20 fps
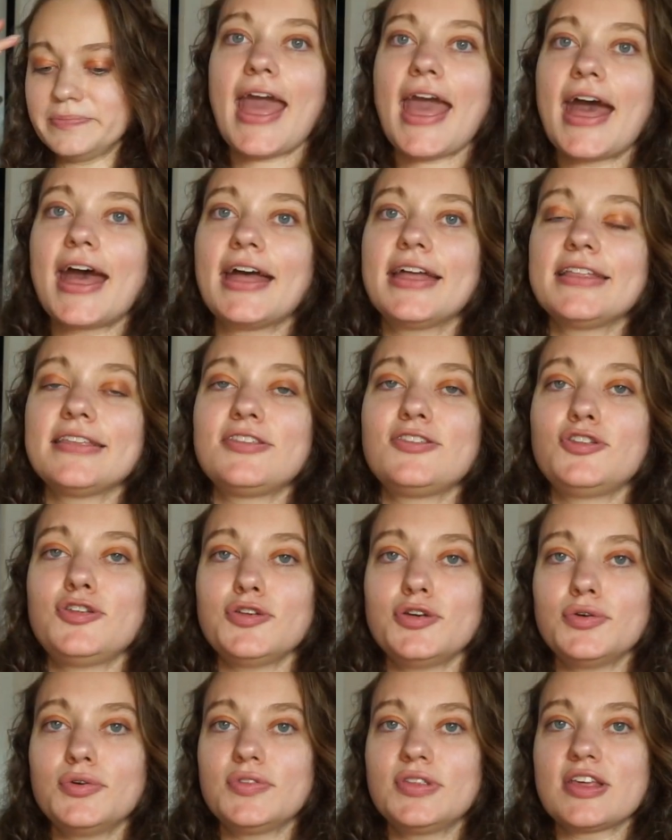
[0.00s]
And
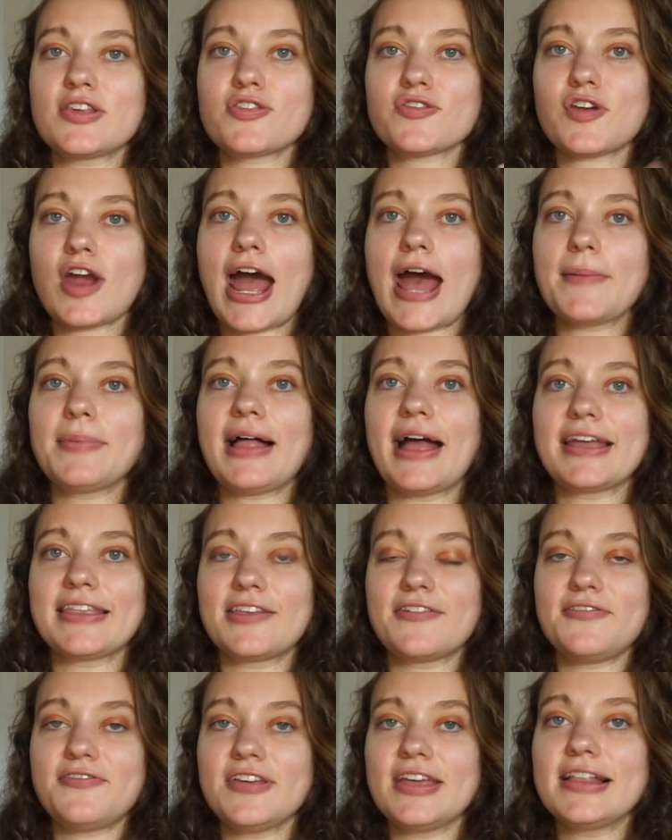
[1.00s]
to describe like
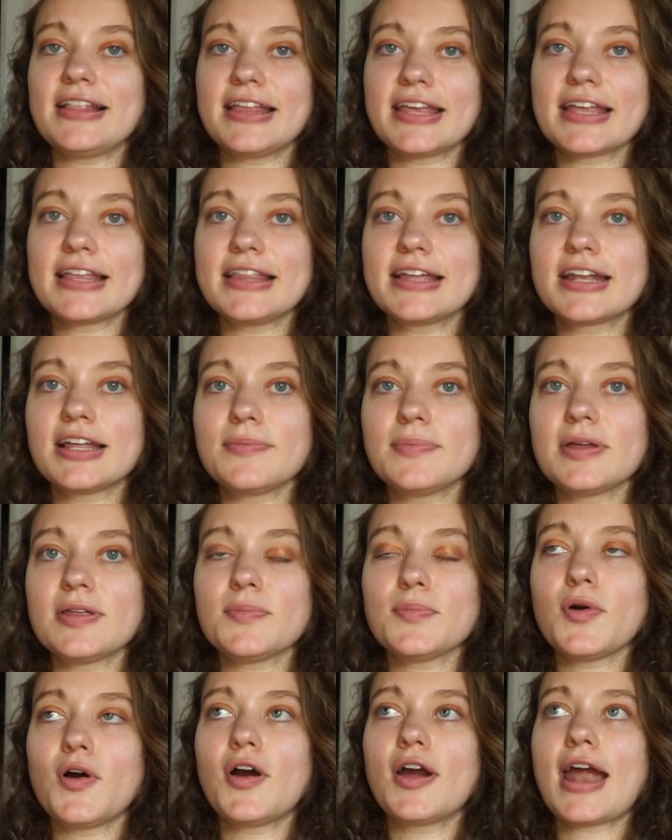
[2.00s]
the feeling a little bit
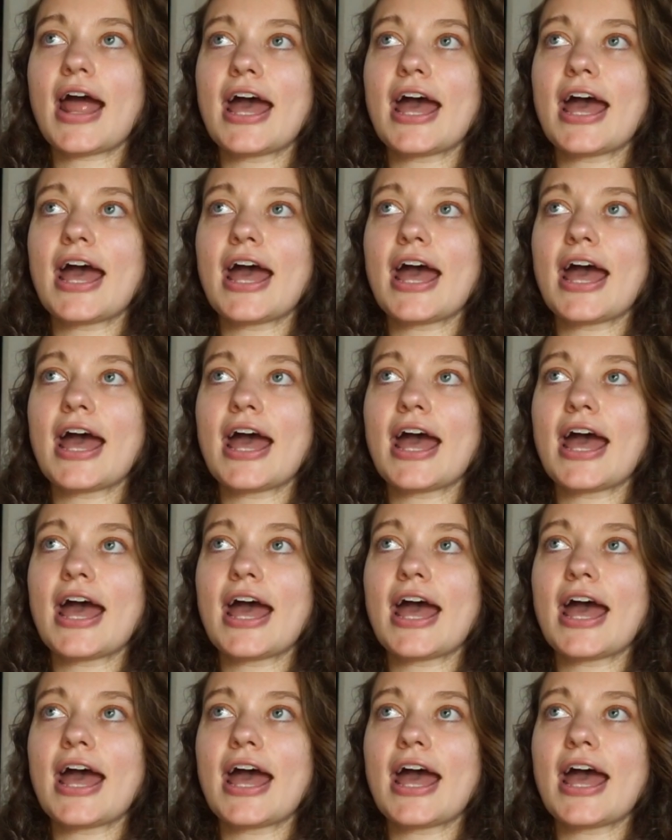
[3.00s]
more,